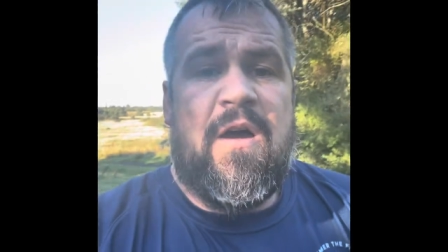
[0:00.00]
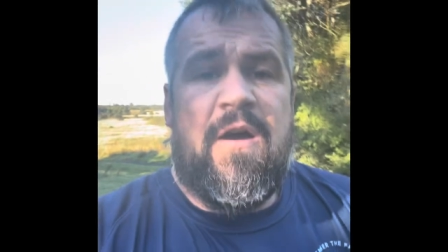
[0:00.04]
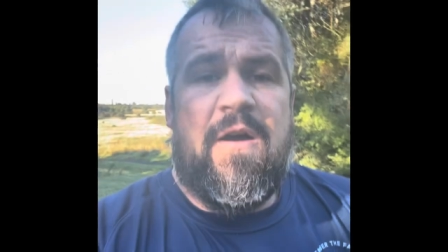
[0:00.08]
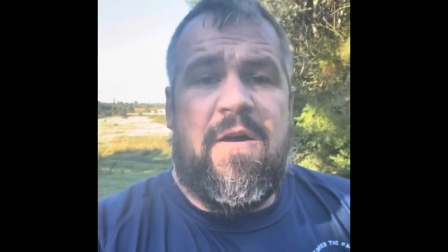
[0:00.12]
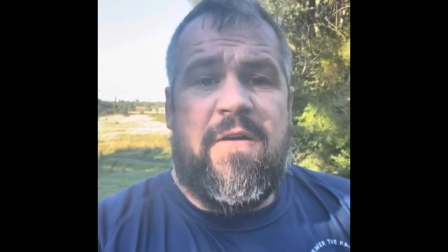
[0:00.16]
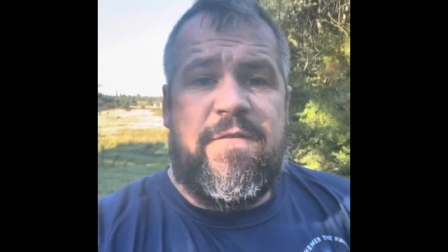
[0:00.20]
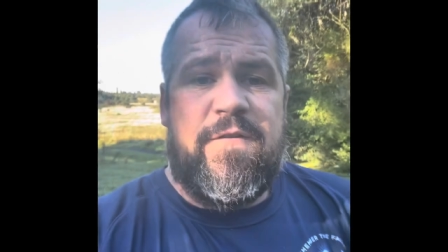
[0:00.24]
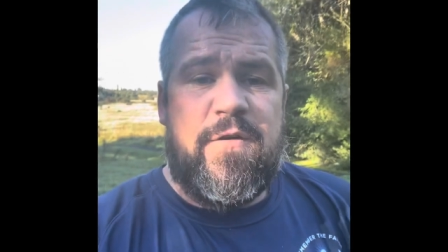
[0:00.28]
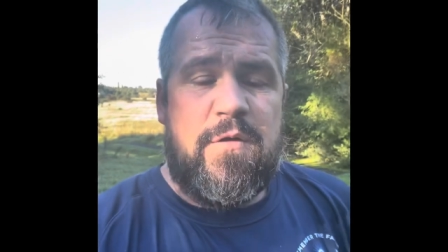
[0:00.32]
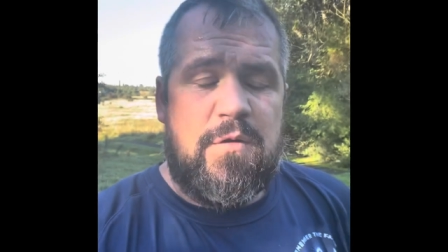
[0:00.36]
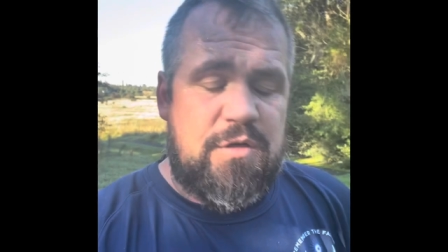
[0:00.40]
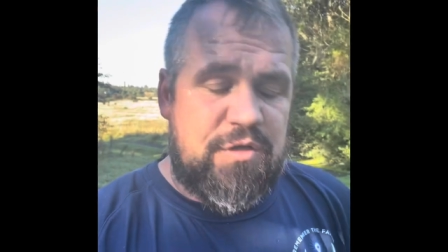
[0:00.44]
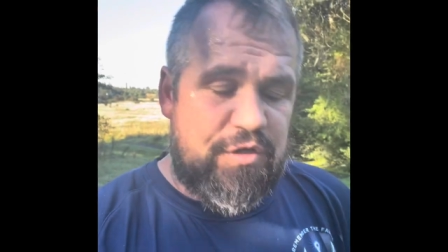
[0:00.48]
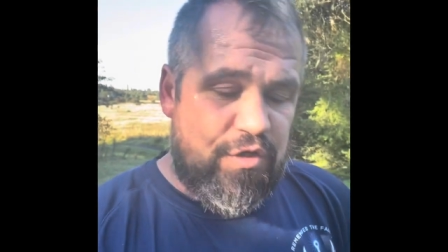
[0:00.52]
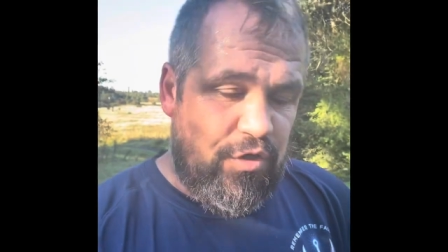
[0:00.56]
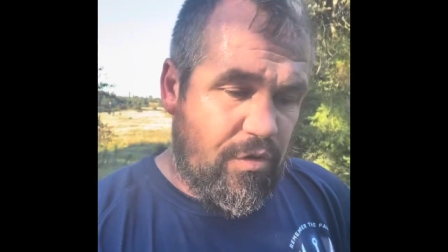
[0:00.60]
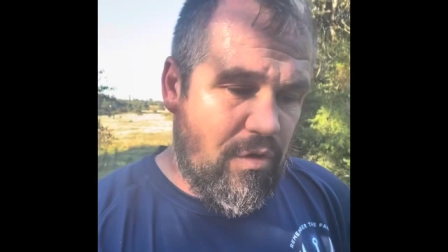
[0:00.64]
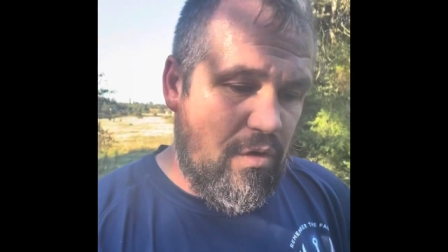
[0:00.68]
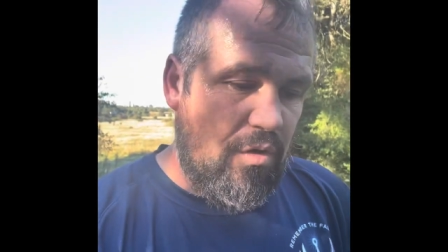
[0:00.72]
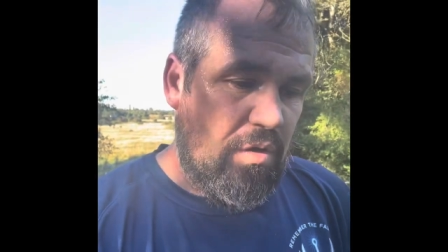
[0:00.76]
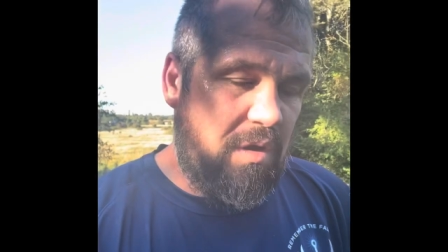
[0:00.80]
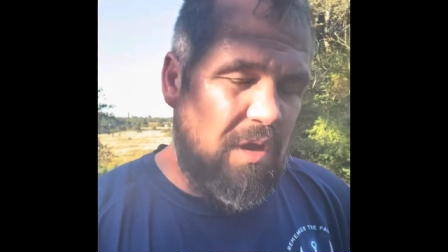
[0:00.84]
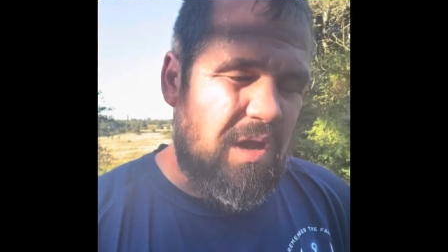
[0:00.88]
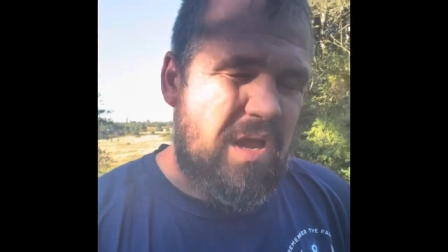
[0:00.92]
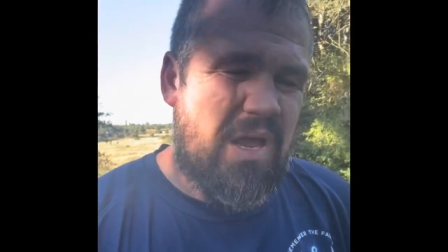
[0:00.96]
feel
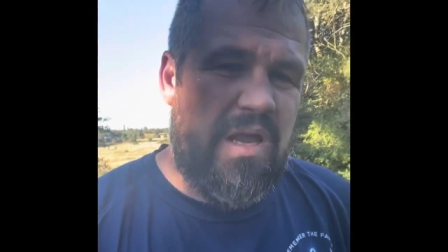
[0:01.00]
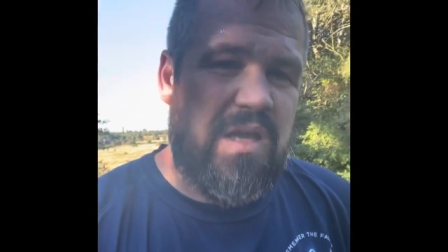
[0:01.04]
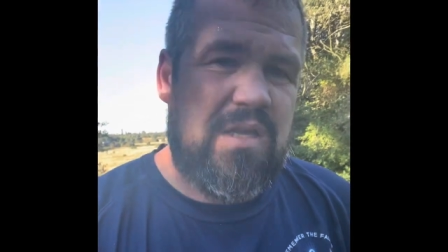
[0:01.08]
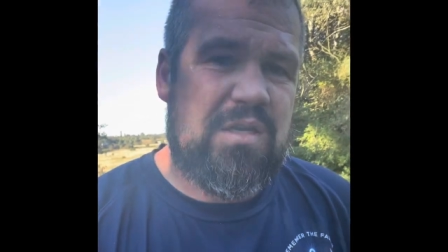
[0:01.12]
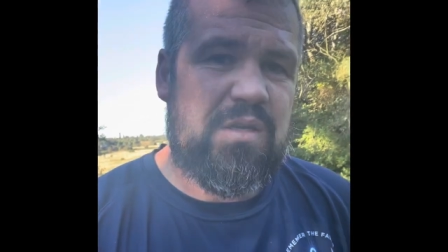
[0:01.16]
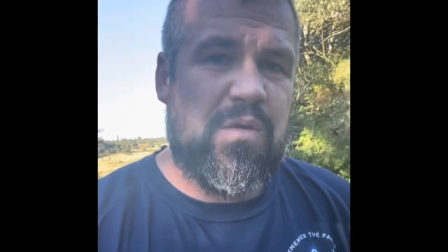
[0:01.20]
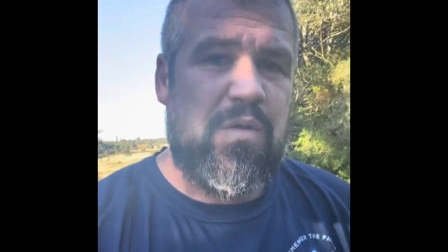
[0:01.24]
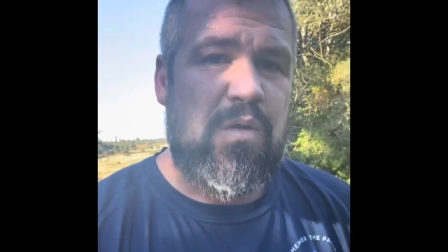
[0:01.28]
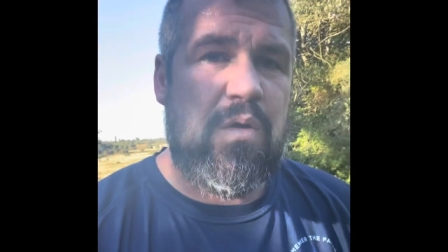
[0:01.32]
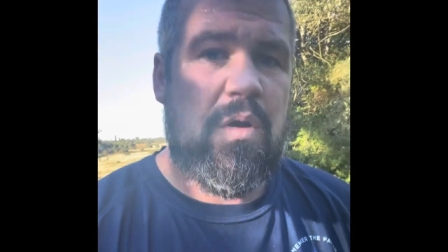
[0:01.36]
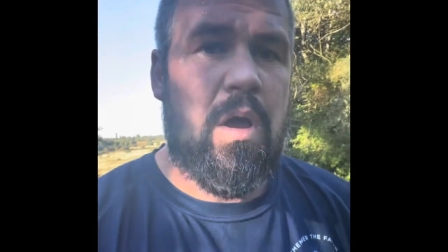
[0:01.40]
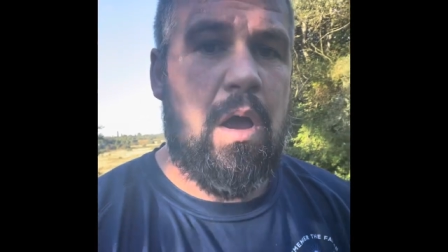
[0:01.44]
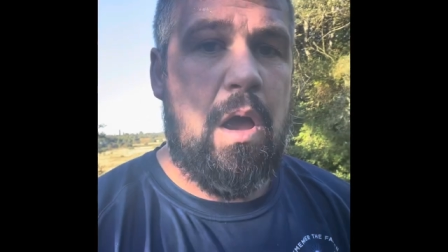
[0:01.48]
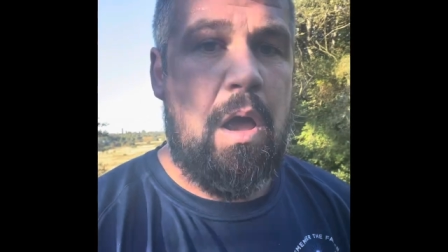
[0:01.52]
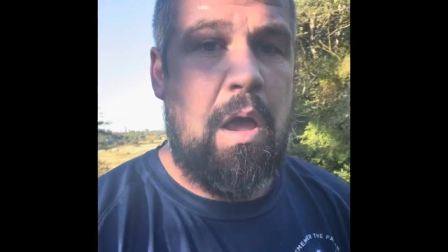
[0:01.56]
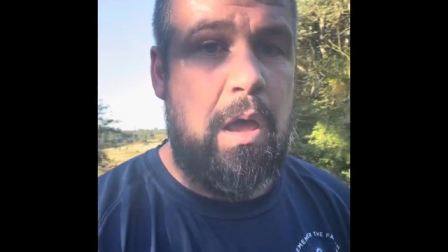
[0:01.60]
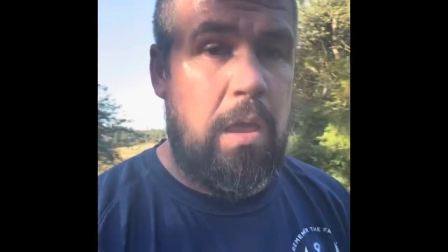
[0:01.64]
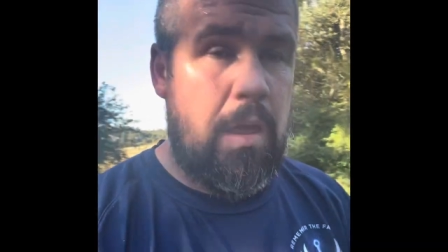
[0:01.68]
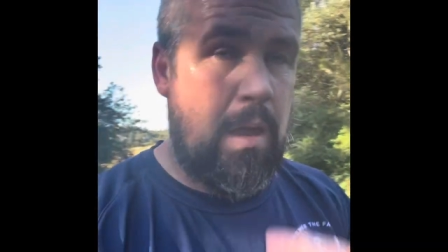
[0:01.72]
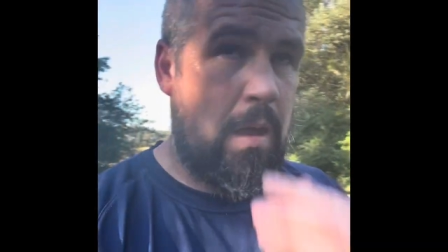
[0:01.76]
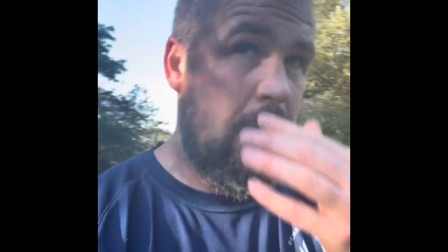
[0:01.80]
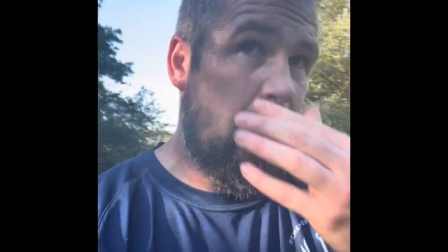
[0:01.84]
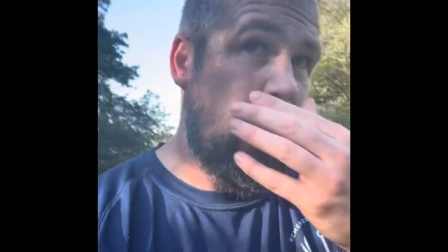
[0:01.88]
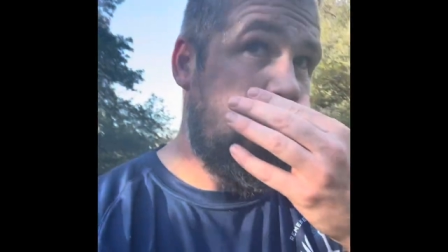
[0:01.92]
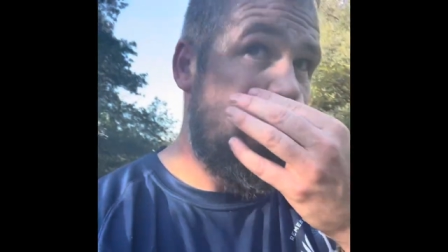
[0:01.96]
short so
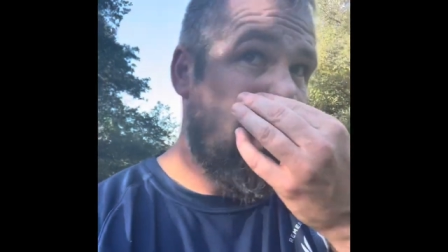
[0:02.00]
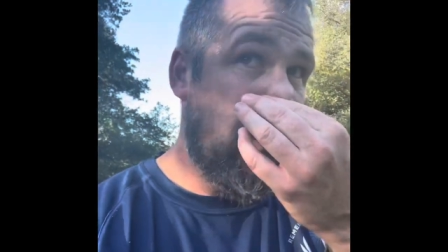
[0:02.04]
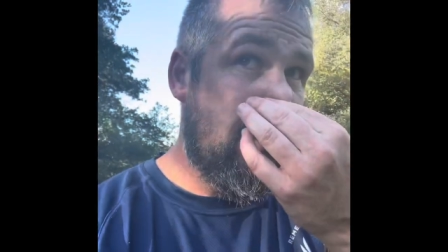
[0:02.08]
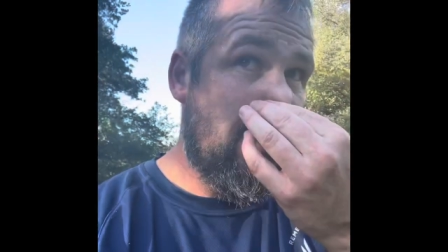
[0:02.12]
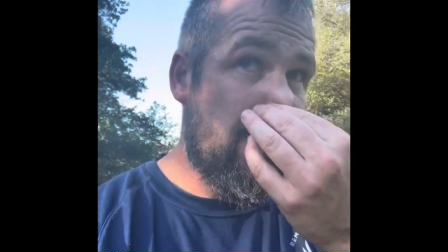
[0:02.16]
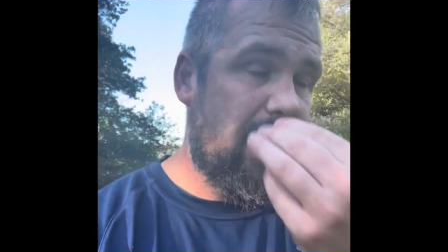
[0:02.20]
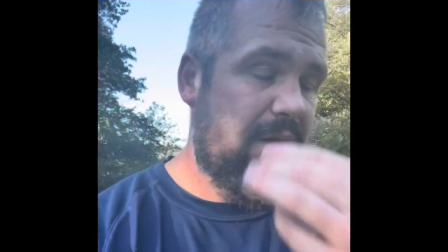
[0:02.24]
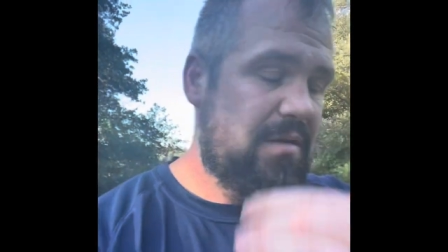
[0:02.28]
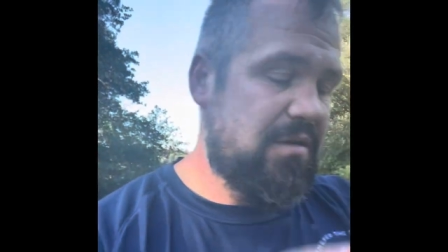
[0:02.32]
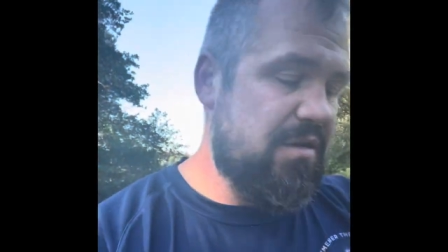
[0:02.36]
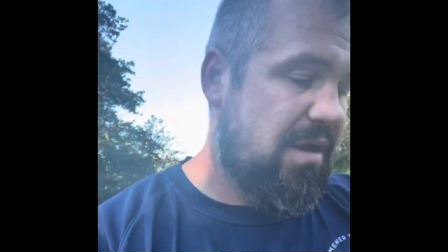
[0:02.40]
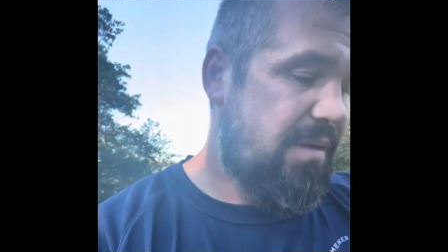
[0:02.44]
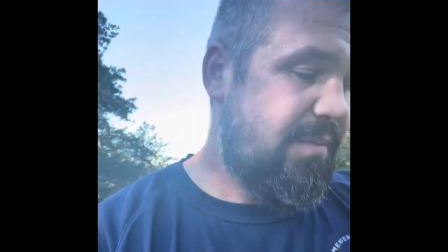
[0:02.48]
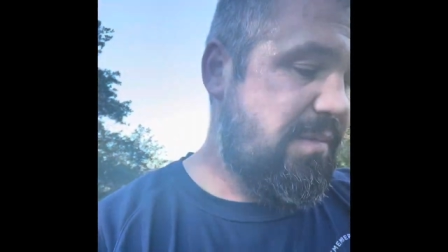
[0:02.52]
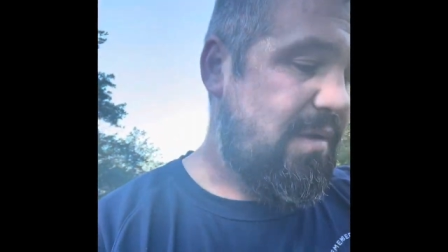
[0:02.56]
try to